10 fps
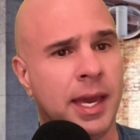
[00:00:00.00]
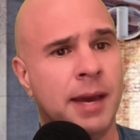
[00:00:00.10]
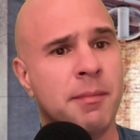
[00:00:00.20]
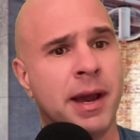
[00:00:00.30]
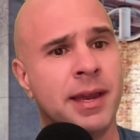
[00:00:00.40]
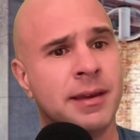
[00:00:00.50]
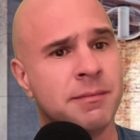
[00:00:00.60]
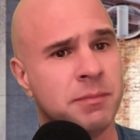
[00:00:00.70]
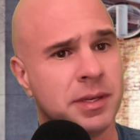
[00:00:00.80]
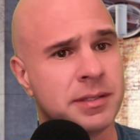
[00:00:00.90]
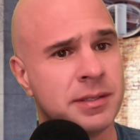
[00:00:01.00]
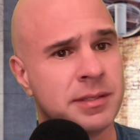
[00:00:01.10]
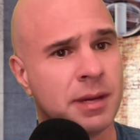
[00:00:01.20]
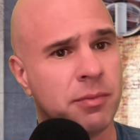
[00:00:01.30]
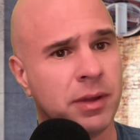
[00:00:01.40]
Am I missing
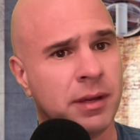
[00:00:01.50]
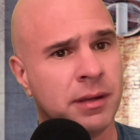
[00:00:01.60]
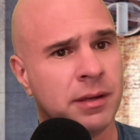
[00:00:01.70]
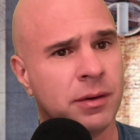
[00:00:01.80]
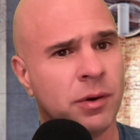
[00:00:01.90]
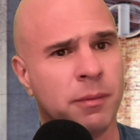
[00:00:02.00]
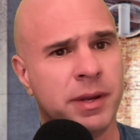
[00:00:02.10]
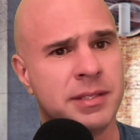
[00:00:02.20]
something, or am